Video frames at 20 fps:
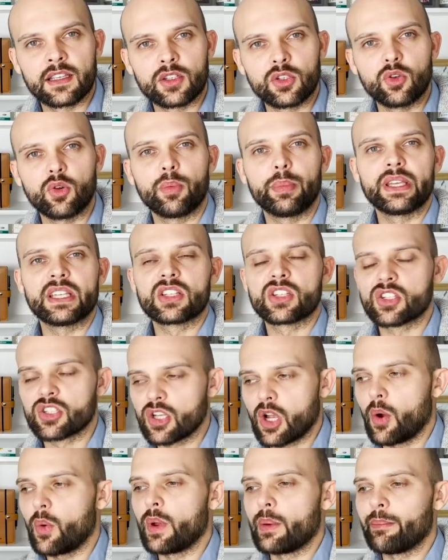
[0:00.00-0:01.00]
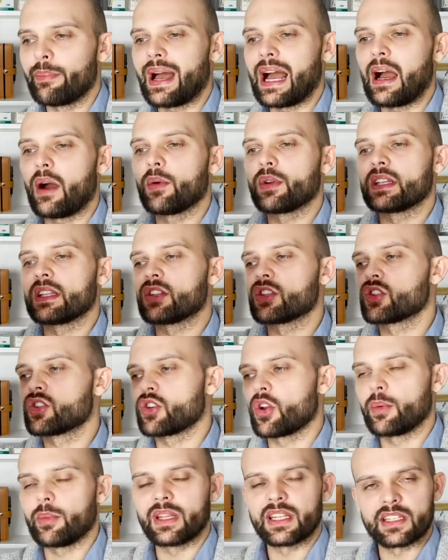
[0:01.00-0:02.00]
be so empowered in
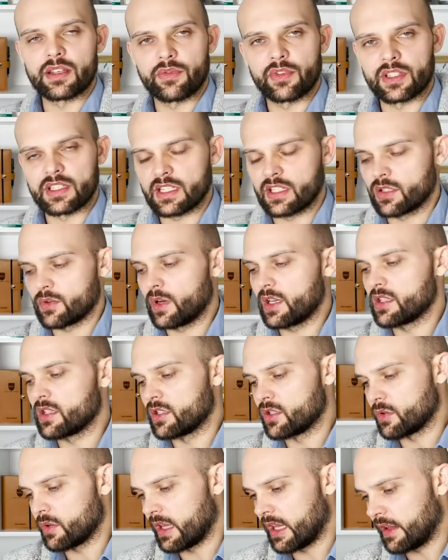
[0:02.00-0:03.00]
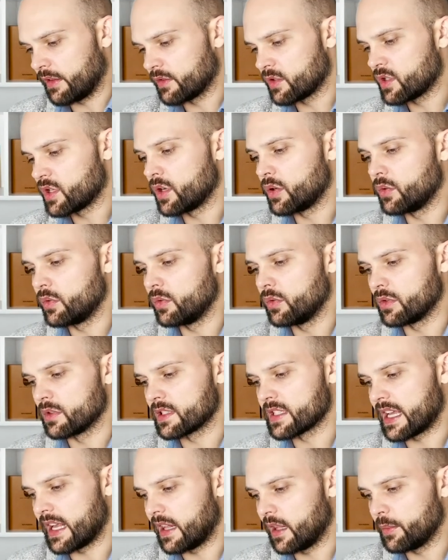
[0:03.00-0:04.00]
so many different situations. You'll have tools
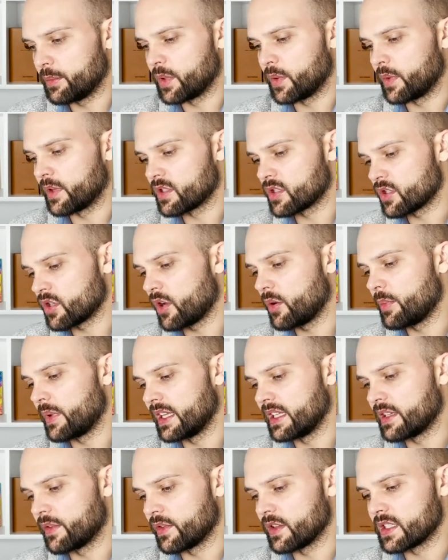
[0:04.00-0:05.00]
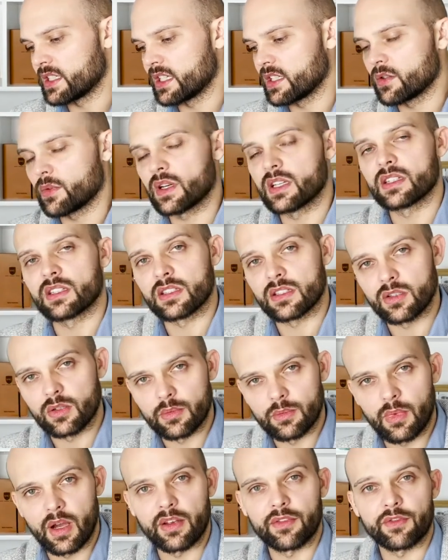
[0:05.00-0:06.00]
to help you with so many different situations that you
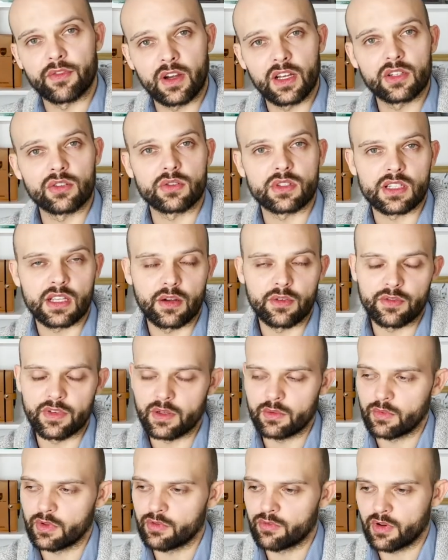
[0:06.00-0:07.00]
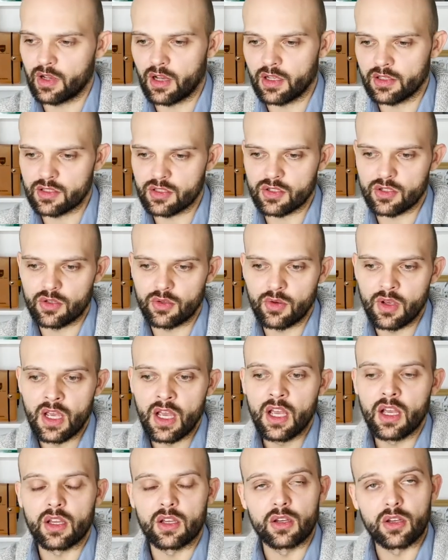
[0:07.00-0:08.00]
might find yourself in with regards to
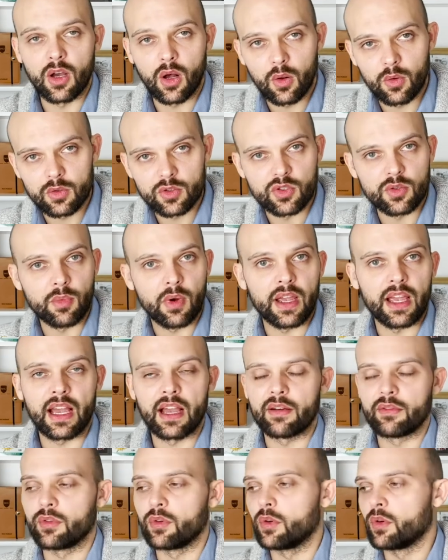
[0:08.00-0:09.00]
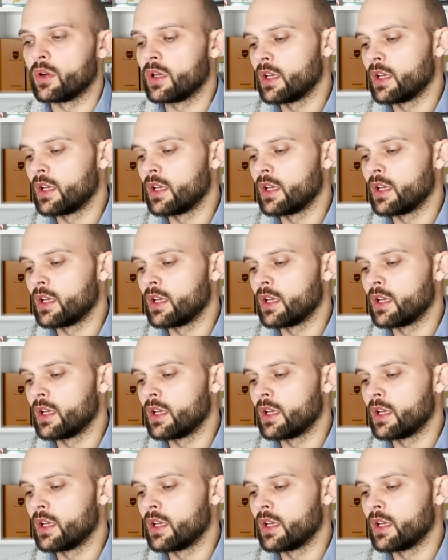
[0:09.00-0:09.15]
goals you might have, or